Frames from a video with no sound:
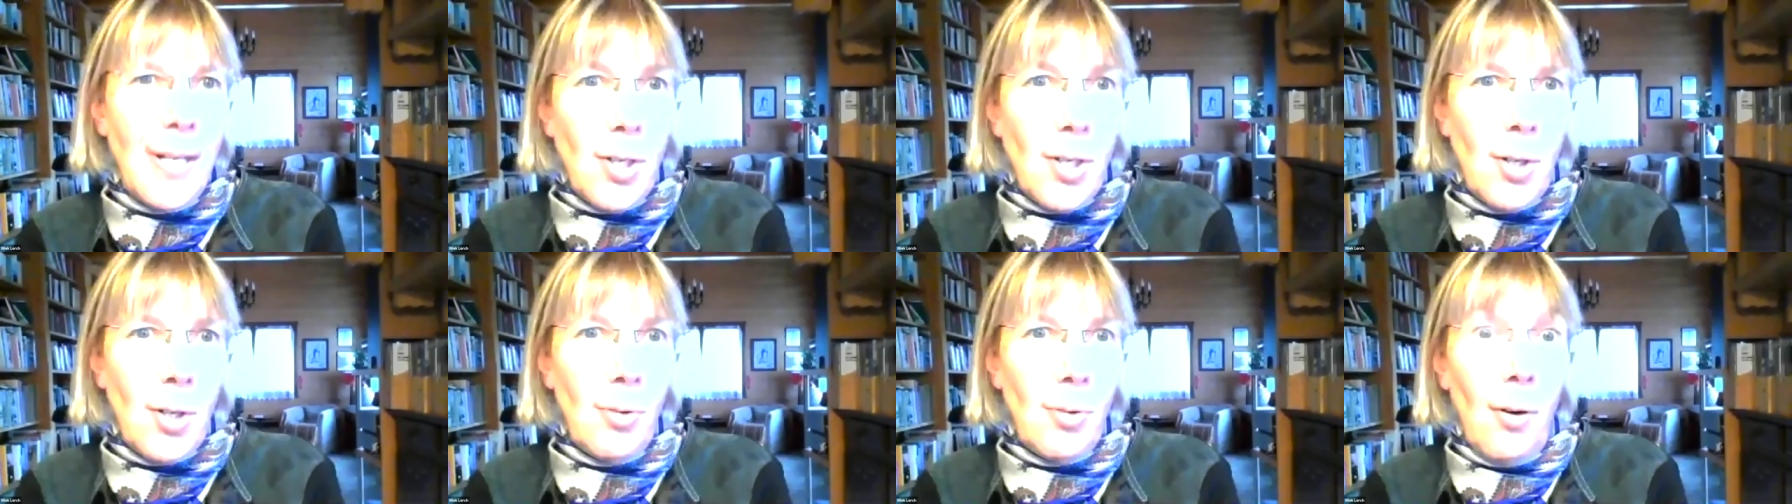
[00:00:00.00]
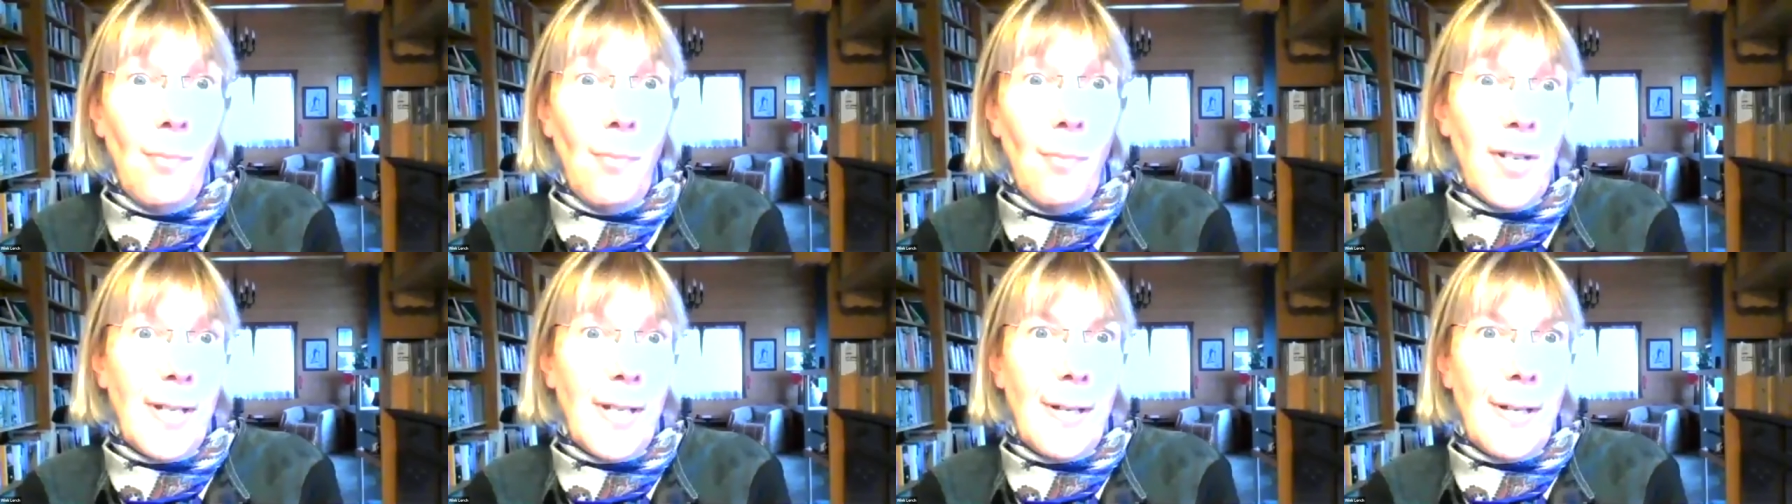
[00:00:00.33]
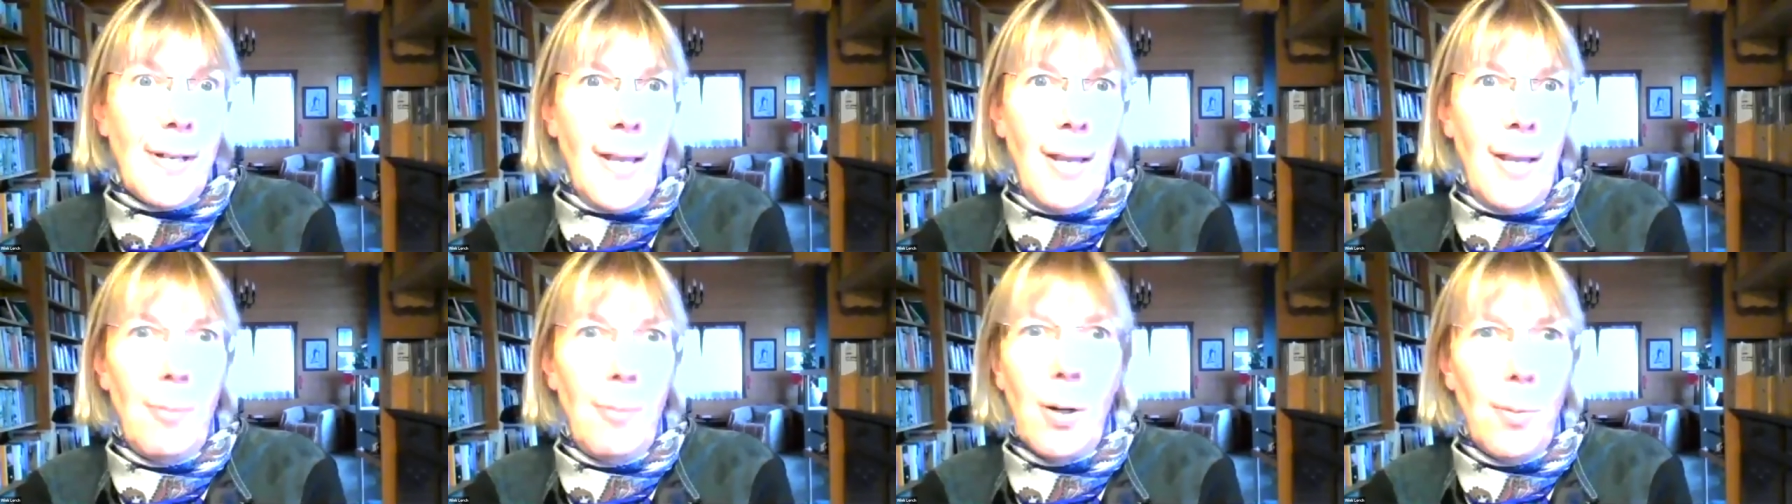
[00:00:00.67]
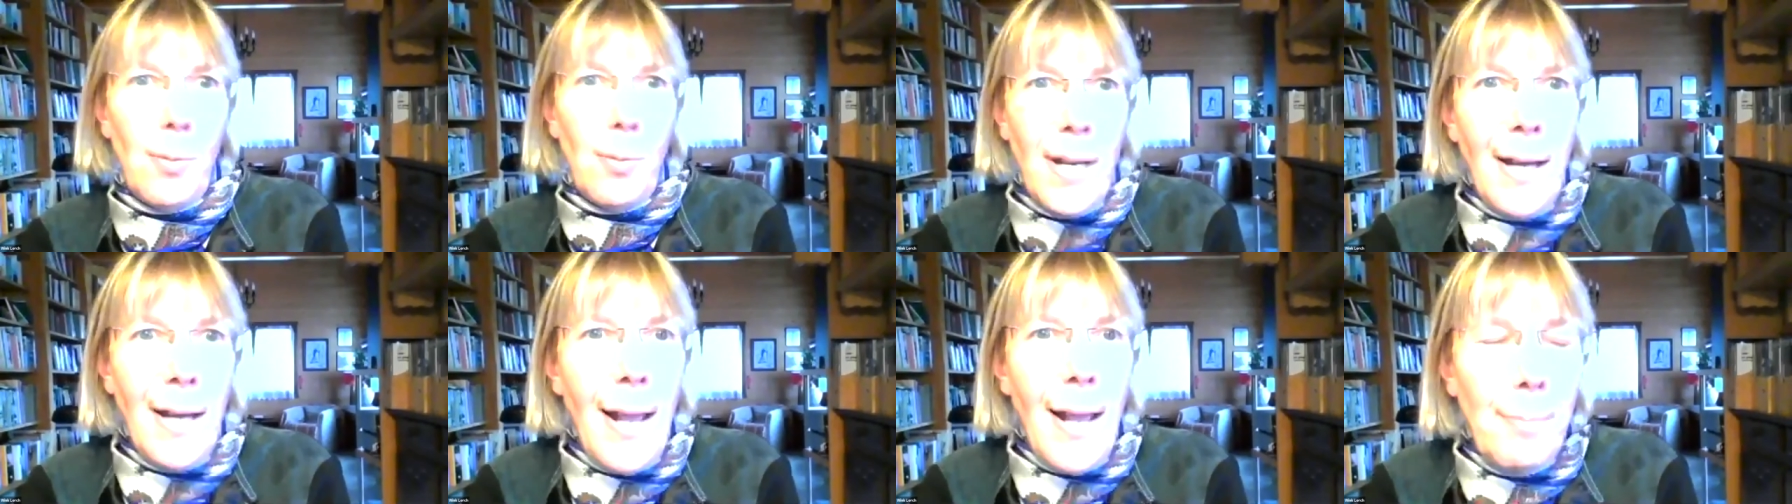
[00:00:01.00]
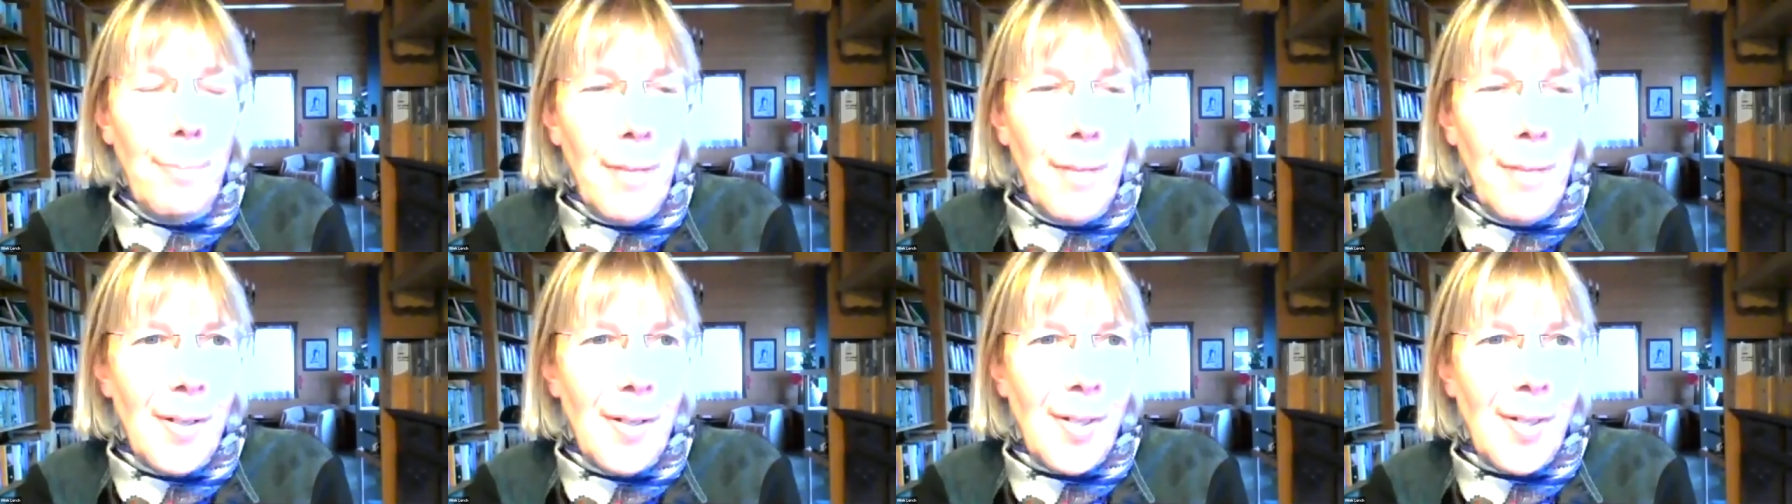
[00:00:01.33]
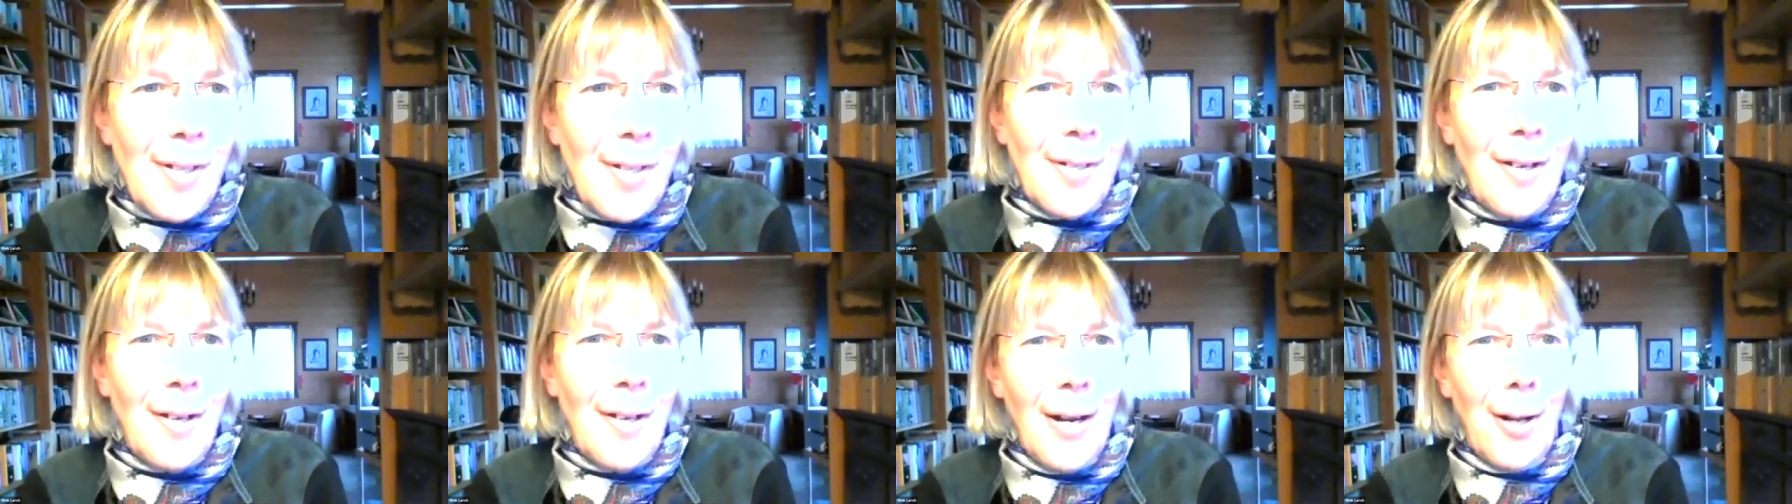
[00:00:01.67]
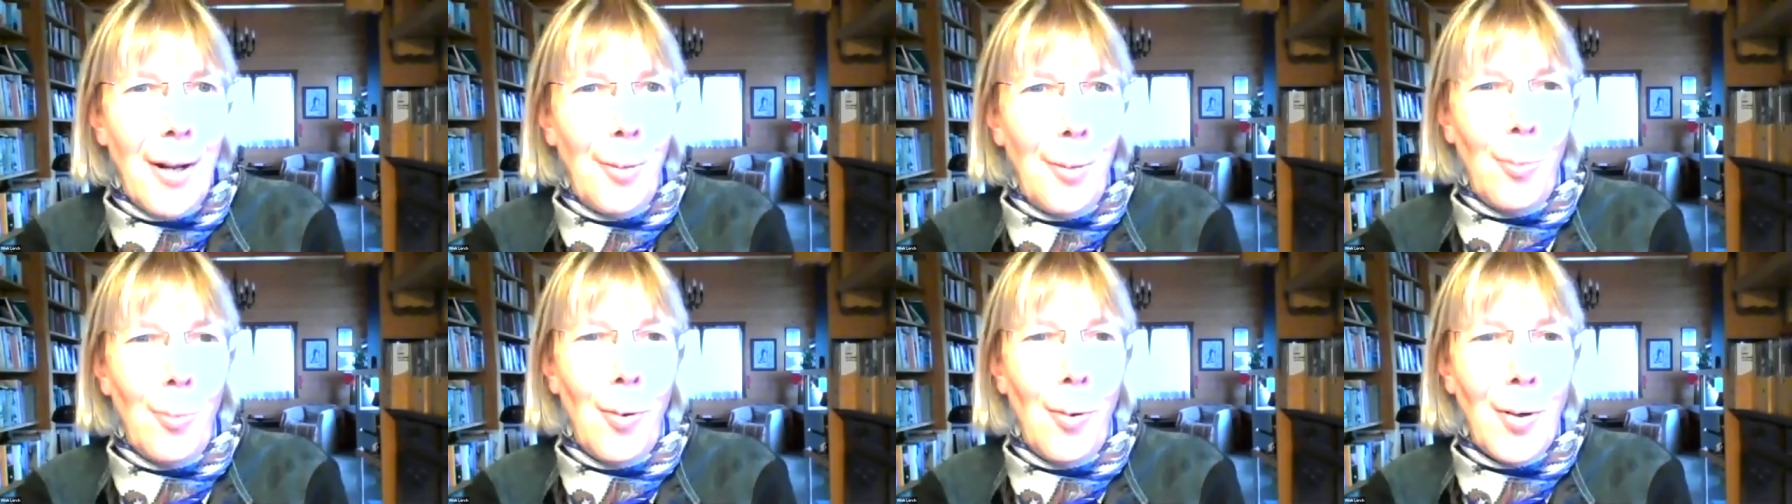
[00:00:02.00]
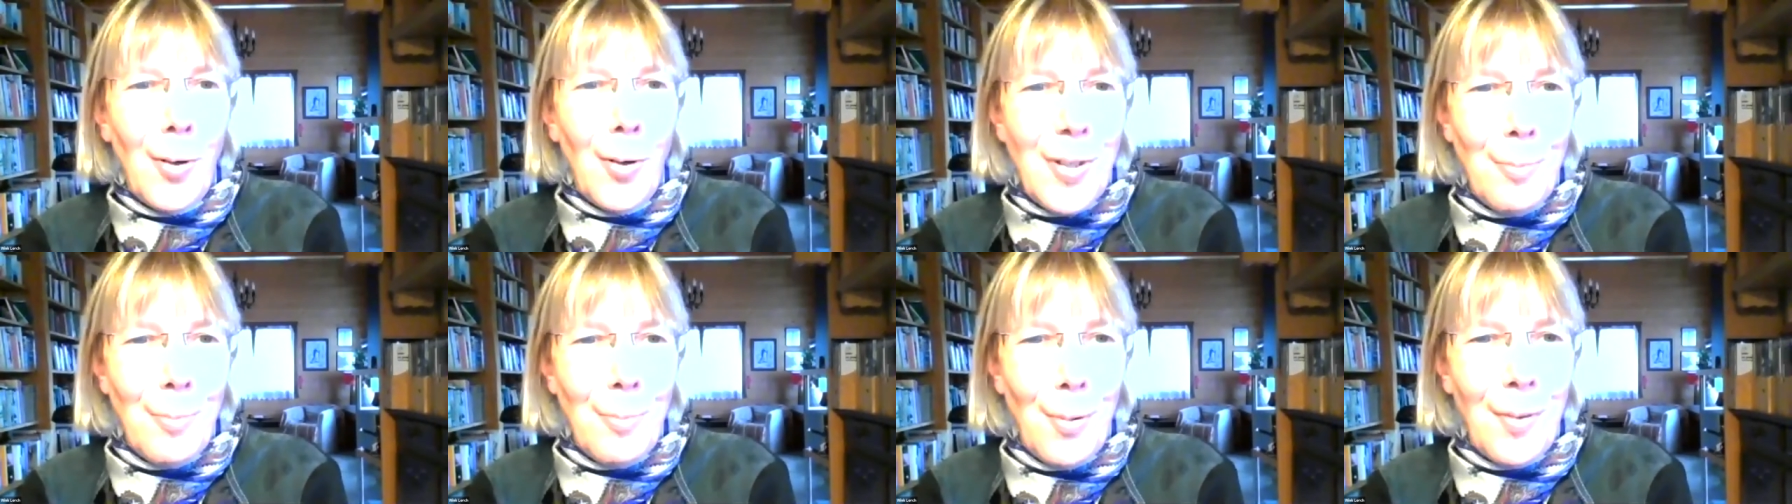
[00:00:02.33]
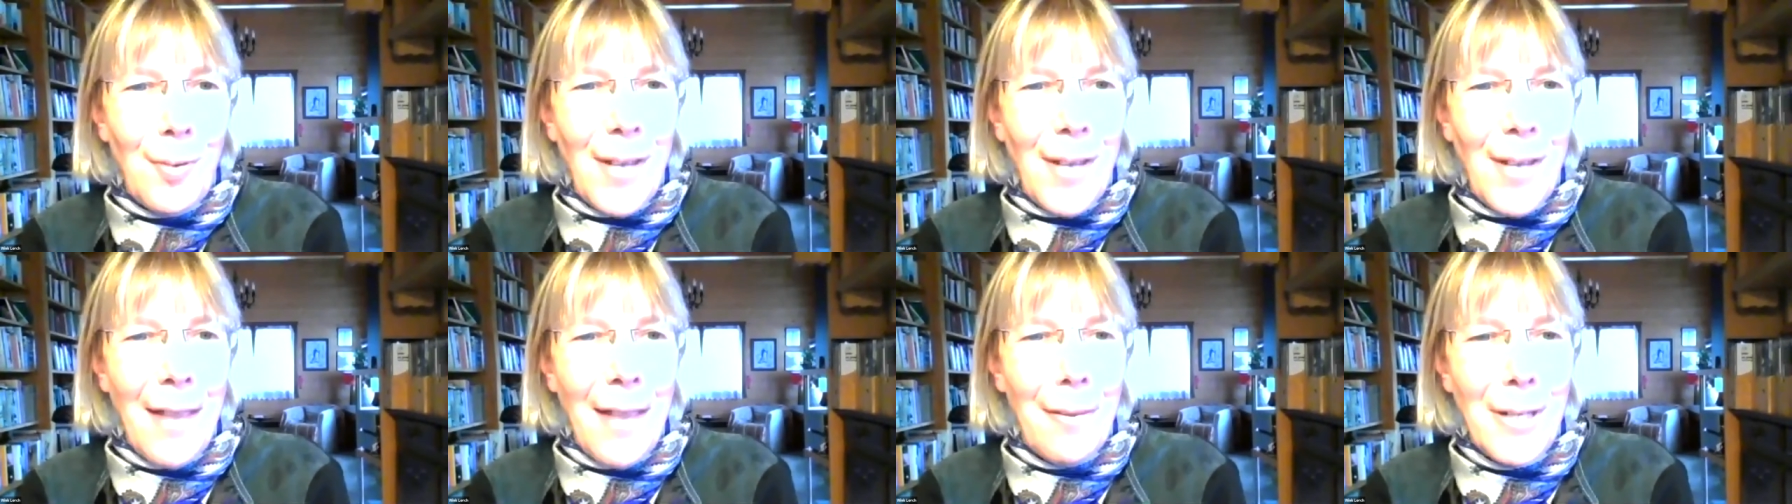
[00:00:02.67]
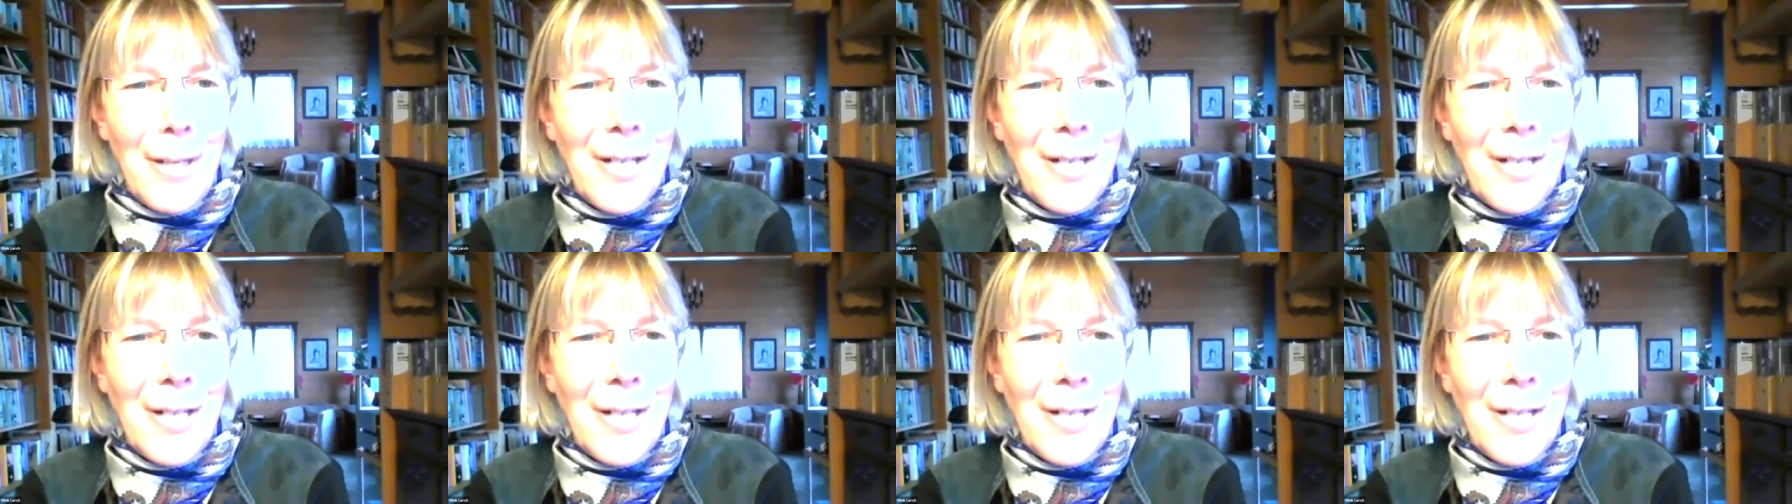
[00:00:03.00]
who obviously will be nameless because I don't want to put, get them into